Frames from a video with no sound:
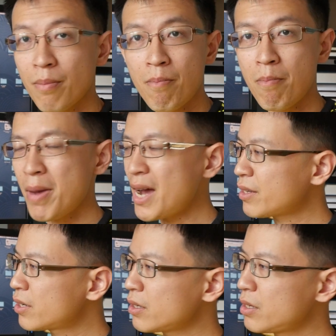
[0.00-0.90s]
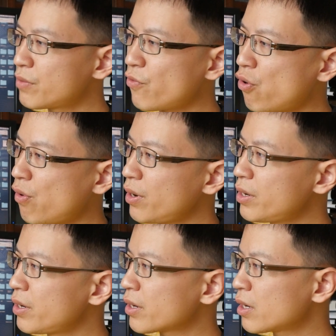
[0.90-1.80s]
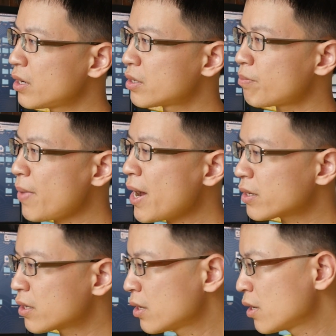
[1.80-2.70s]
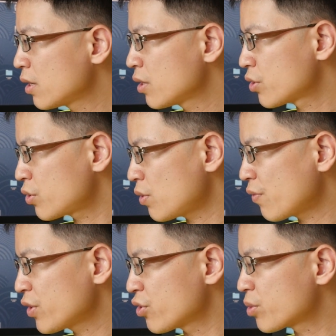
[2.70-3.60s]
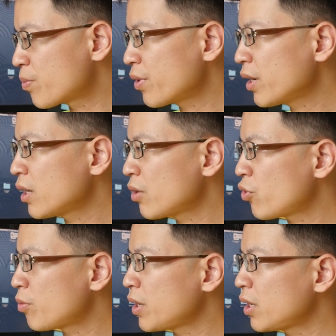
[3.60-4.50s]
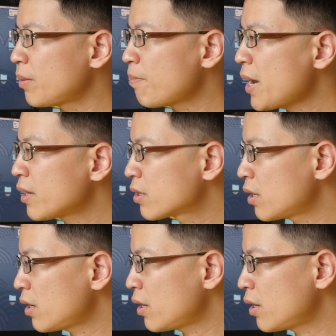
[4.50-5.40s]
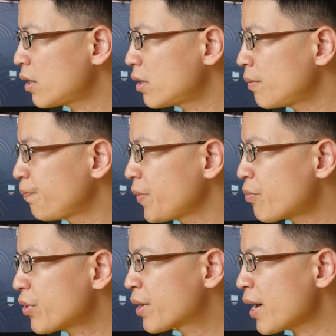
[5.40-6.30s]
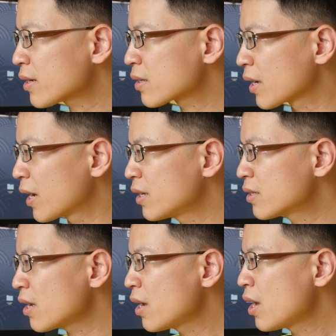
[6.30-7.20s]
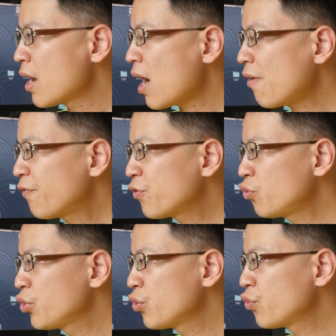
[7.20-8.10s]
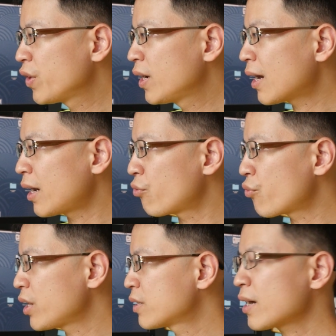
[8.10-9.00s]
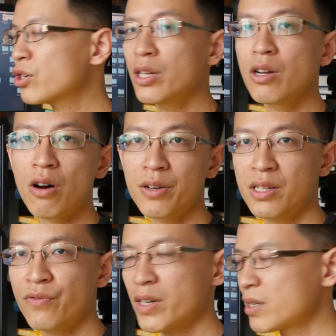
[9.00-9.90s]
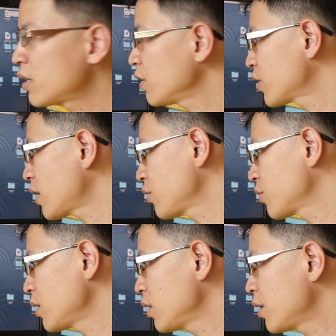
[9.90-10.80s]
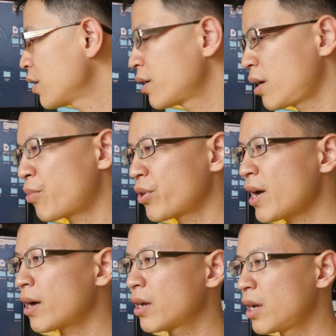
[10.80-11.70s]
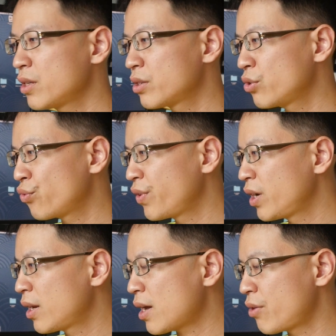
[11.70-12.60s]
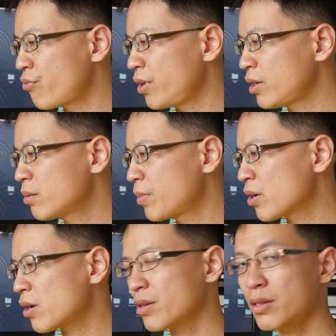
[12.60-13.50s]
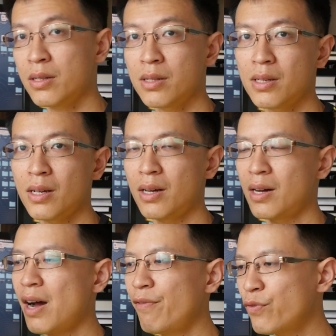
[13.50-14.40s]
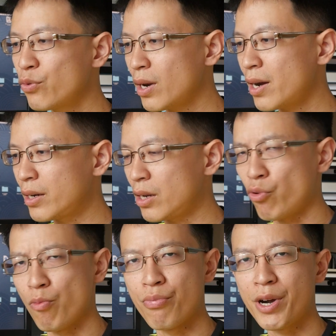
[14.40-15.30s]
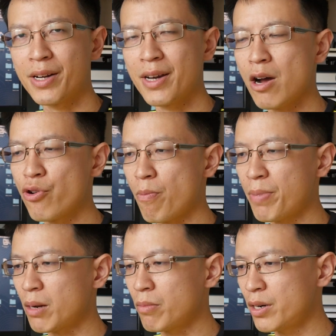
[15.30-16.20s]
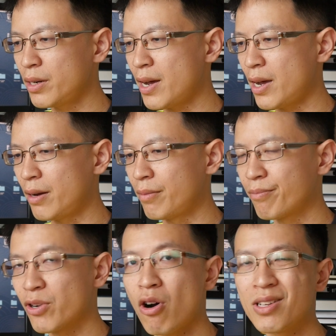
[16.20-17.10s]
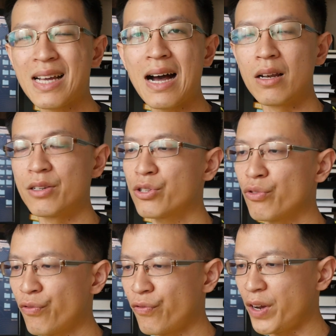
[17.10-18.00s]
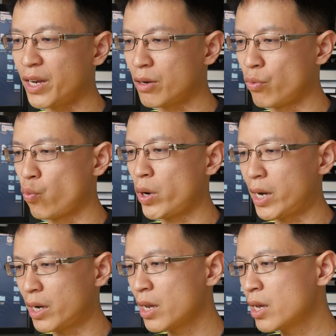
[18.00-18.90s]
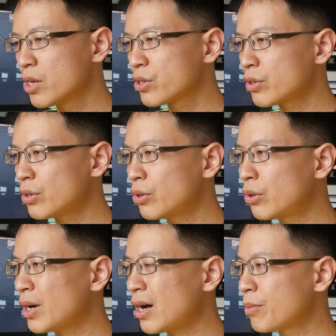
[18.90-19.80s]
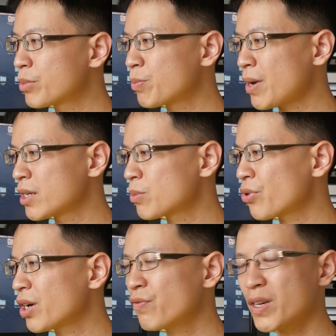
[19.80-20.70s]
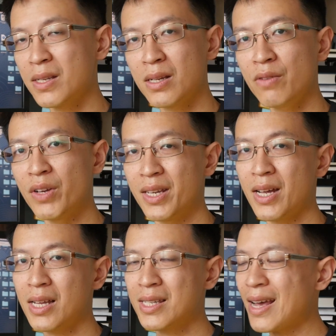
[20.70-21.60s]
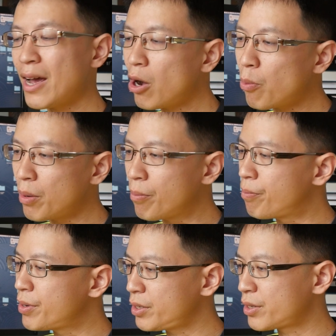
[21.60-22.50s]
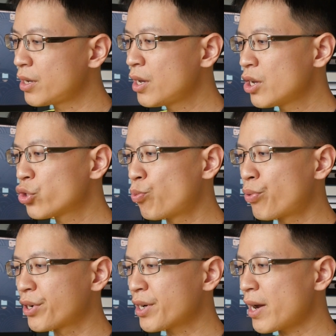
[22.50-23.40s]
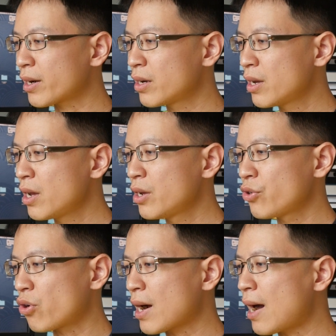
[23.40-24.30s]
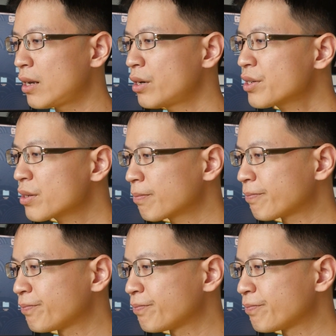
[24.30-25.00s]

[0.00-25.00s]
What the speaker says: Matte is for it's matte. So after you spray it, it will be matte and it protects against harmful UV light rays. Actually, all these fixatives that you see here, they protect against UV light rays because the harmful light, they will break down your pigment and cause colors to fade away. So by spraying fixative, it does help a bit to protect your colors.